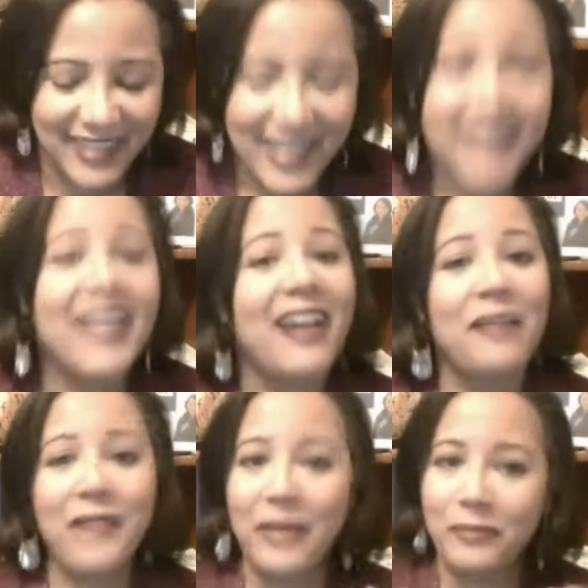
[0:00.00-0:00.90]
Now,
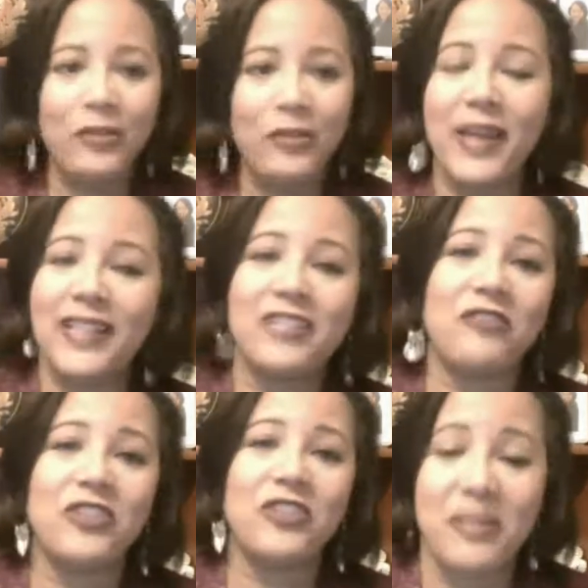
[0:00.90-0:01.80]
I'm not perfect by any
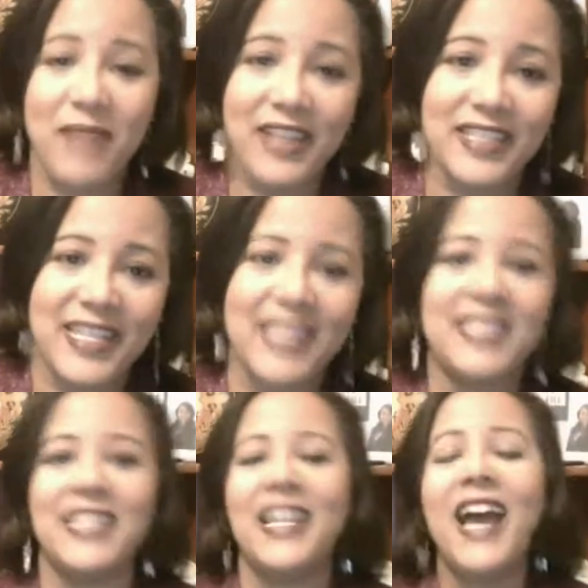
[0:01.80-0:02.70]
stretch of the
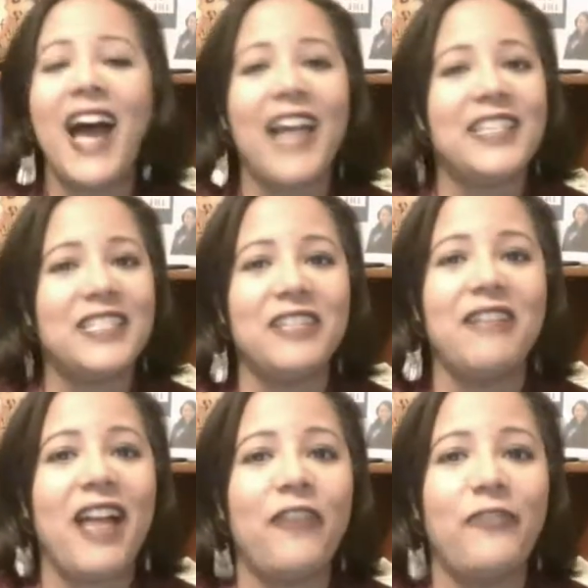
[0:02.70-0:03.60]
imagination. I
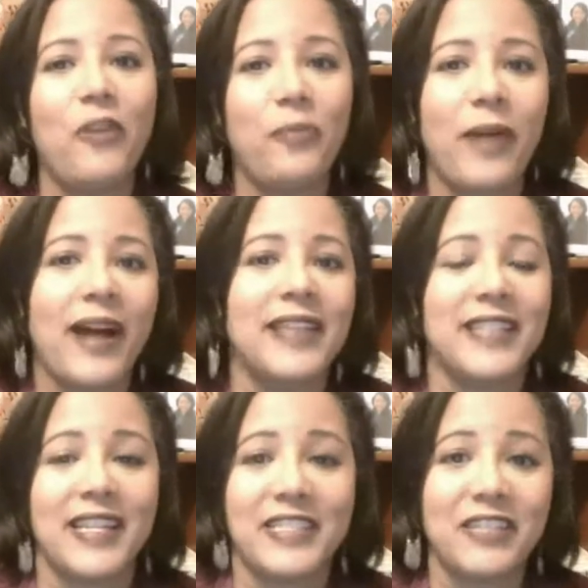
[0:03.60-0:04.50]
still have faux
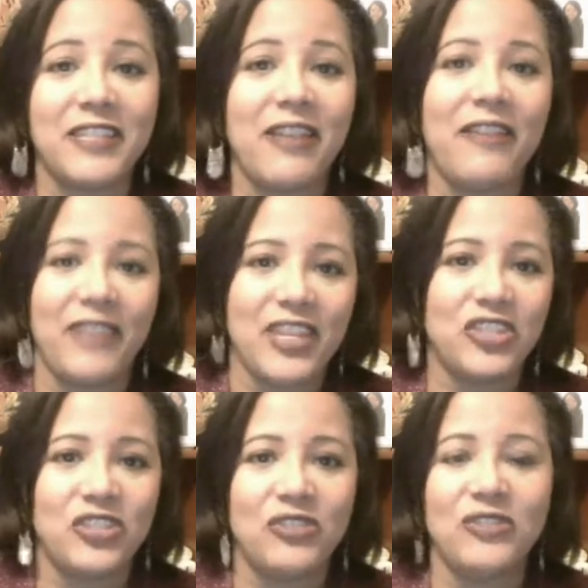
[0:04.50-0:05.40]
pas and I still have
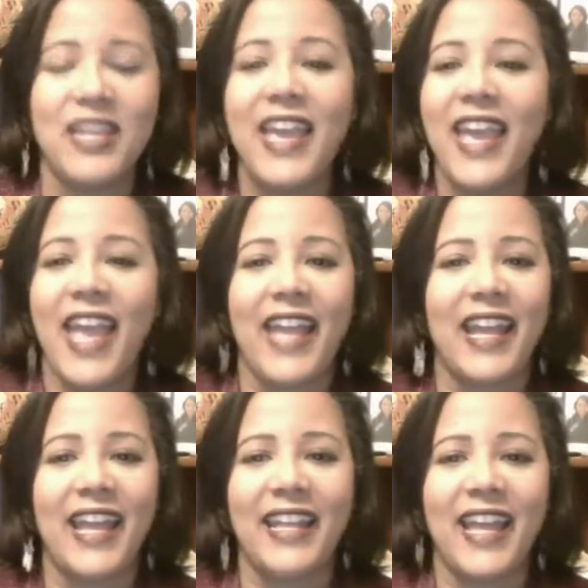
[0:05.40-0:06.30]
issues
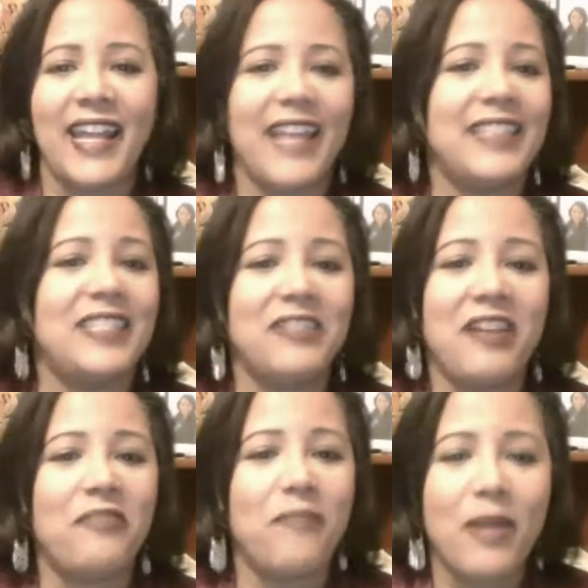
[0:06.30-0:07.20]
and I still
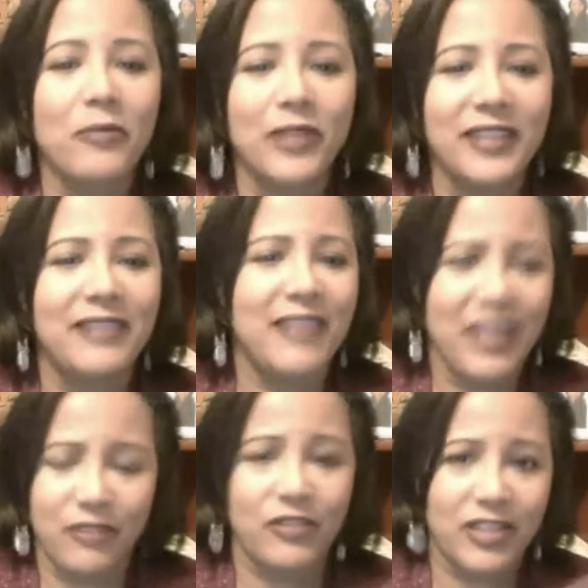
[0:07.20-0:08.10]
have memory
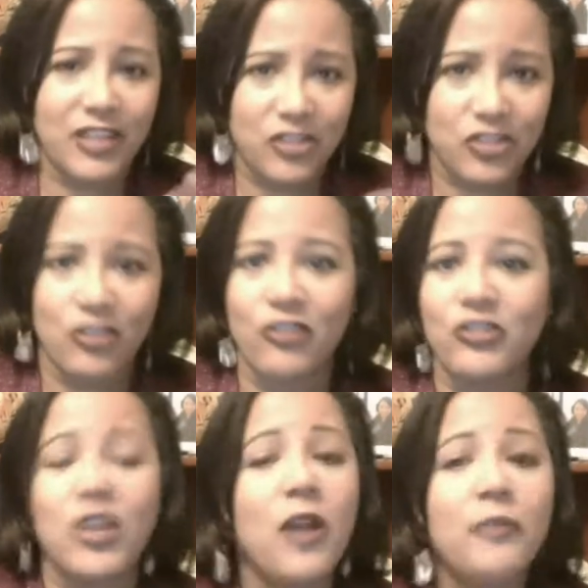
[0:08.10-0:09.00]

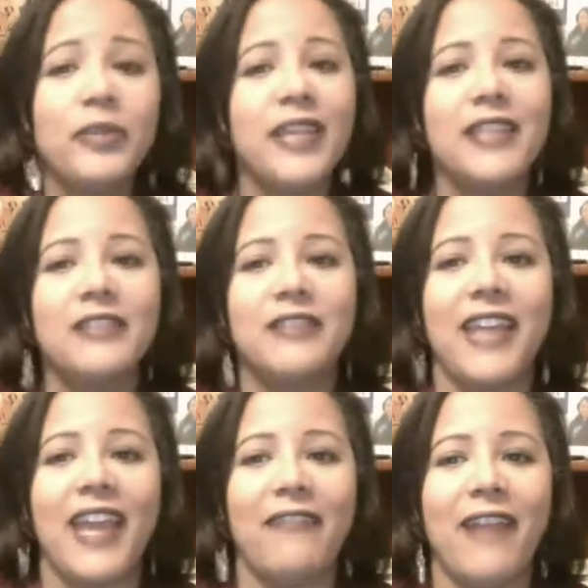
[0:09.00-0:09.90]
concerns, but that's
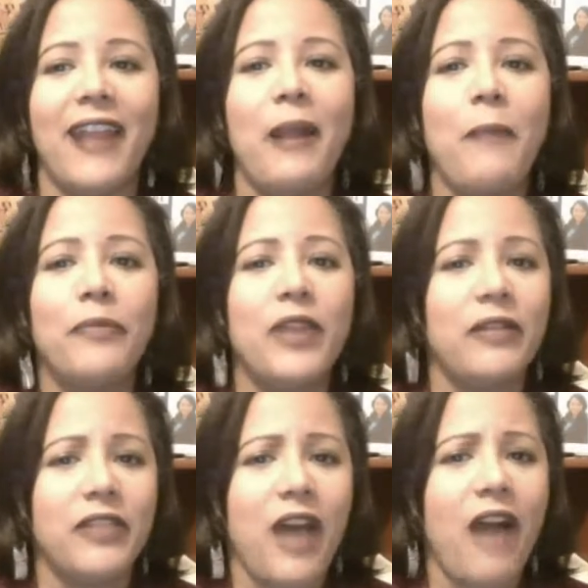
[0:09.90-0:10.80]
okay, right?
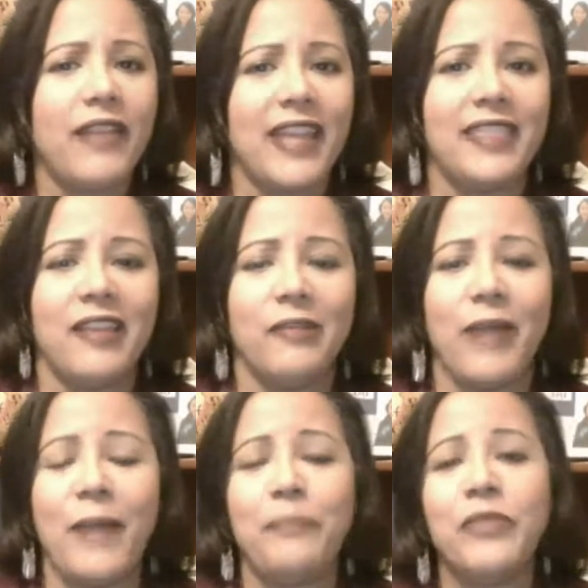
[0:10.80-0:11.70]
I'll get there,
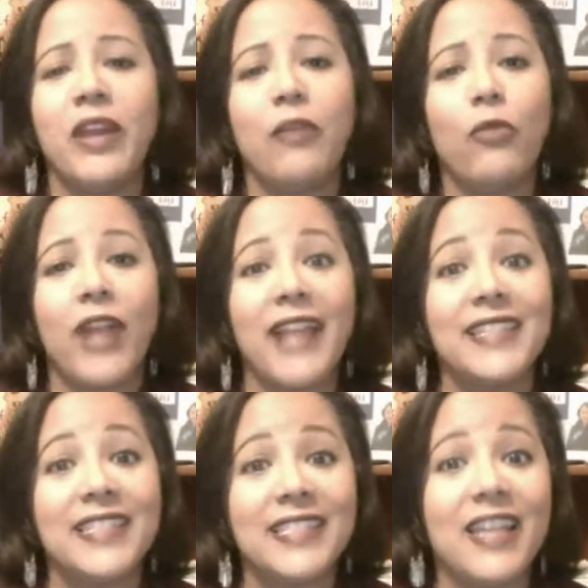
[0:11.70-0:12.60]
right? What I
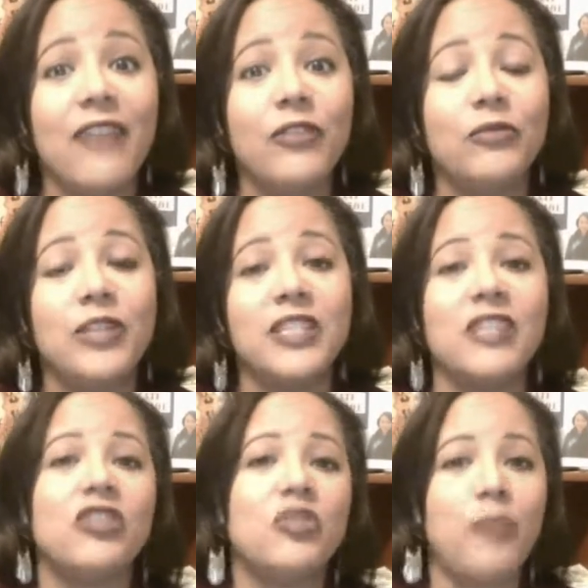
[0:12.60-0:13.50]
discovered was
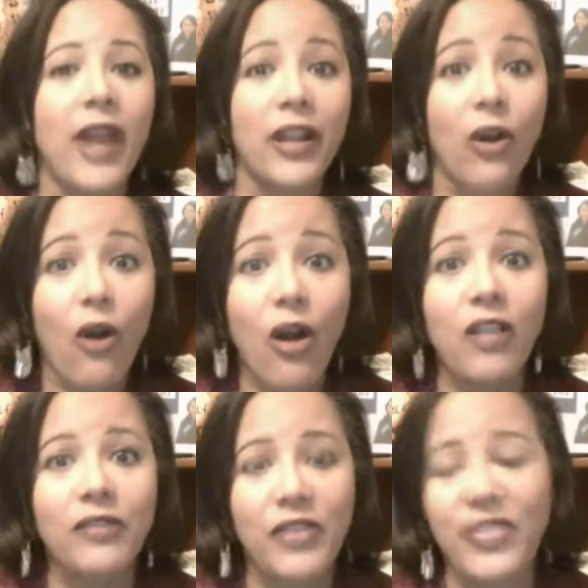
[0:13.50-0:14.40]
despite
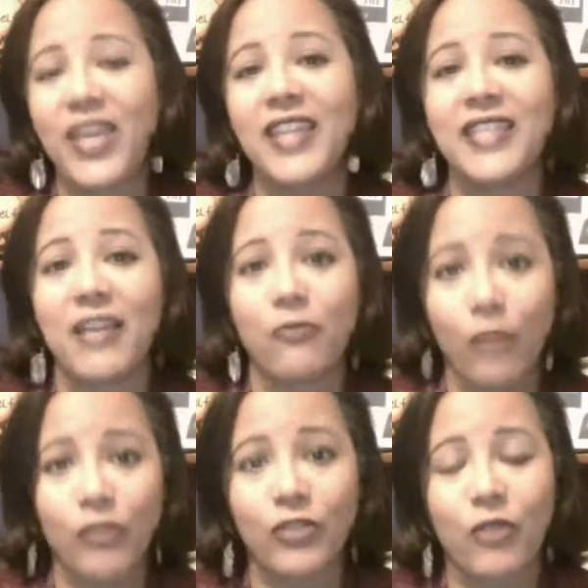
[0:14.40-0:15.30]
all of the things that
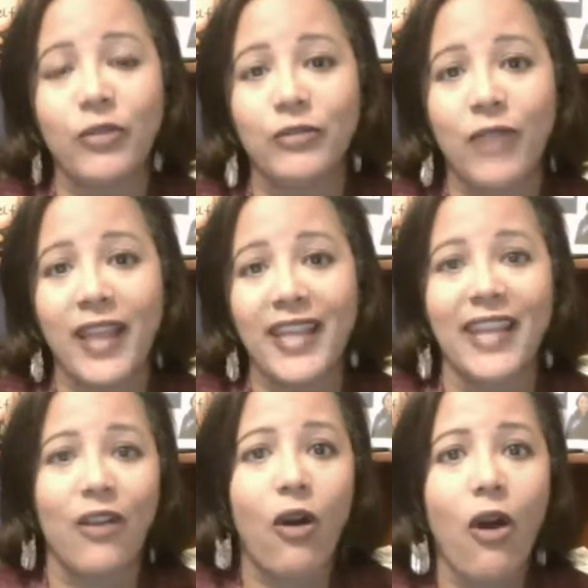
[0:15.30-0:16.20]
weren't going right
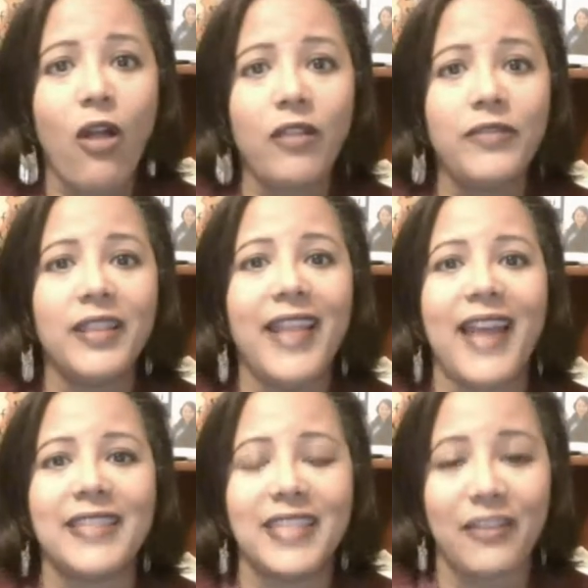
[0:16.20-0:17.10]
and all of the
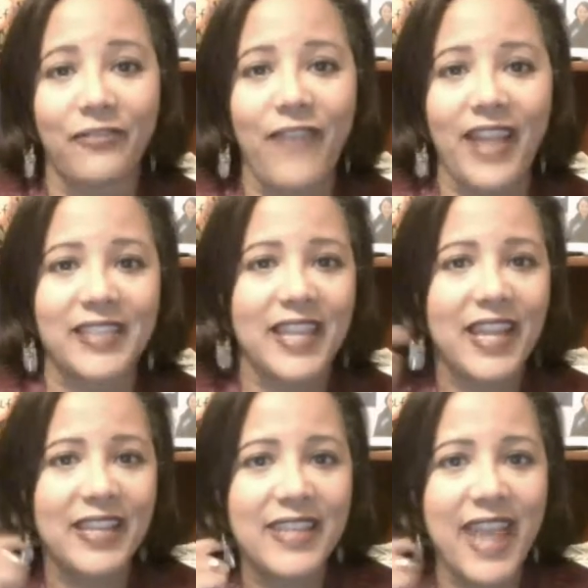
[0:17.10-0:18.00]
lasting effects,
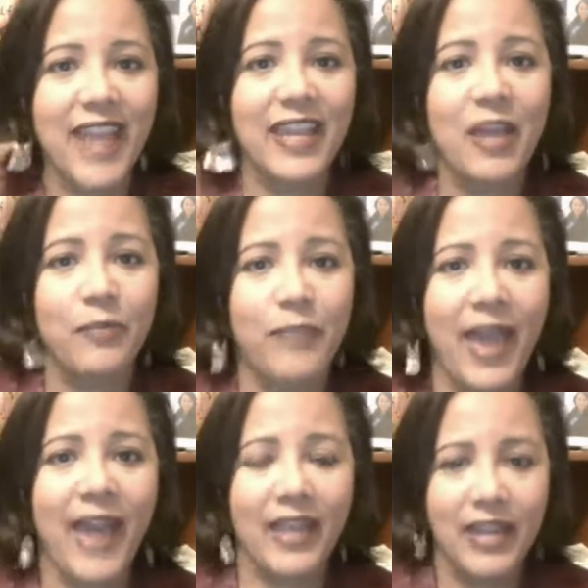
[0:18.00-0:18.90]
neck,
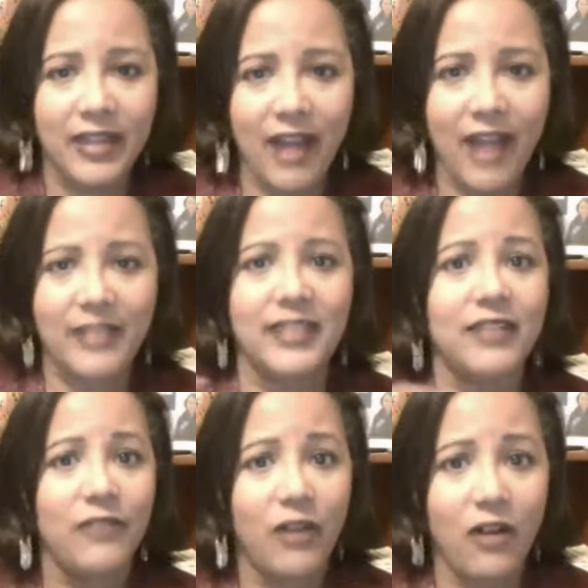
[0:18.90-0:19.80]
back,
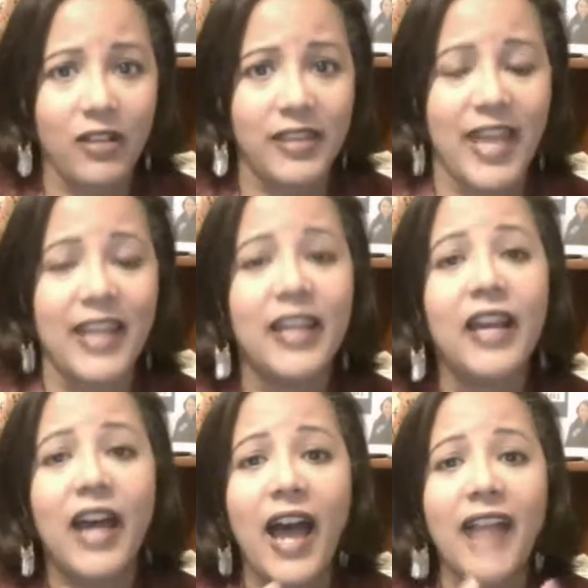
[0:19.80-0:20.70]
cognitive, all of that,
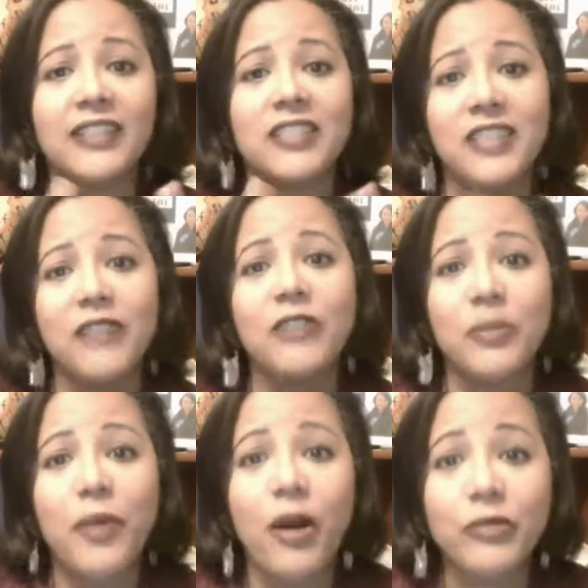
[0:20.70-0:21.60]
I discovered
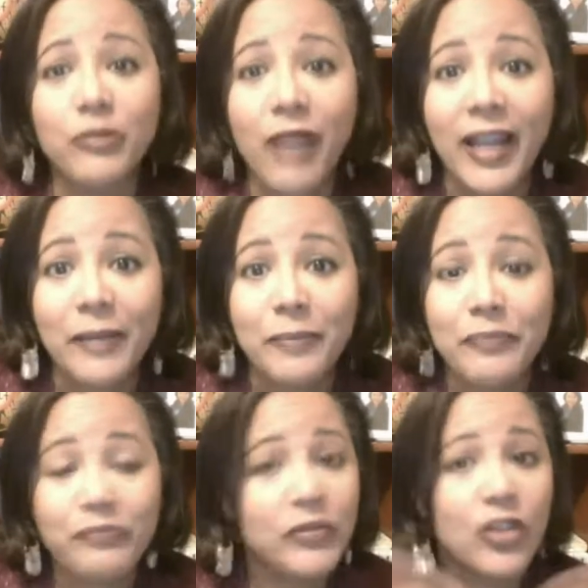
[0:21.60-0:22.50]
that Paul was right.
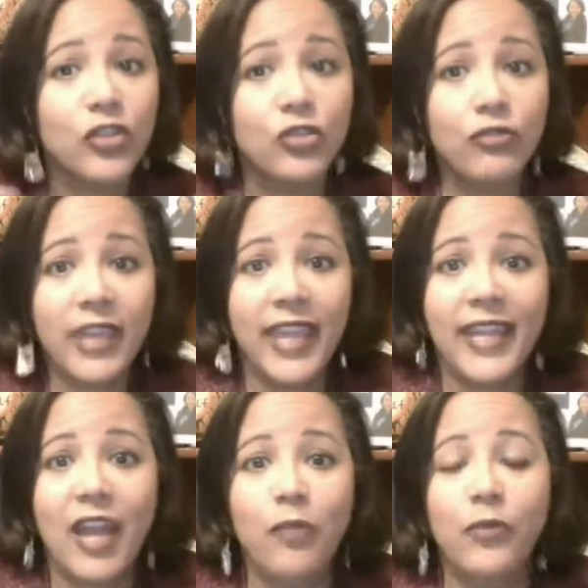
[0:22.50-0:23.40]
You
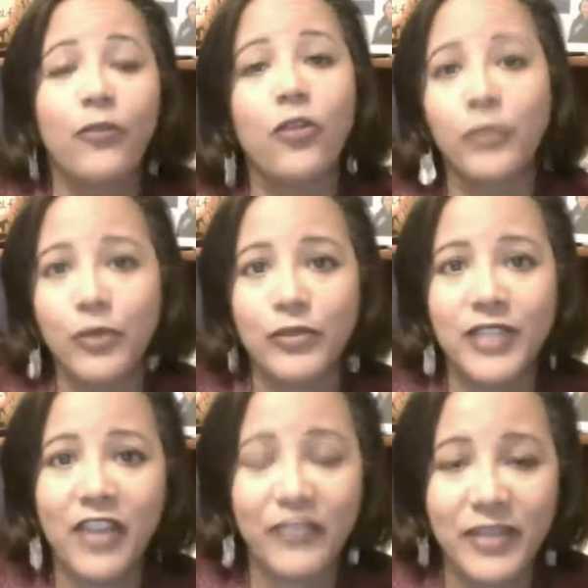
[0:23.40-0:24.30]
can't outperform your own
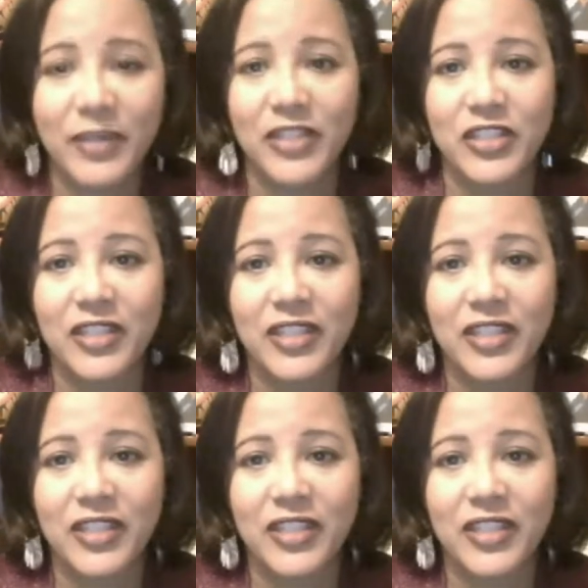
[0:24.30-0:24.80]
self-image.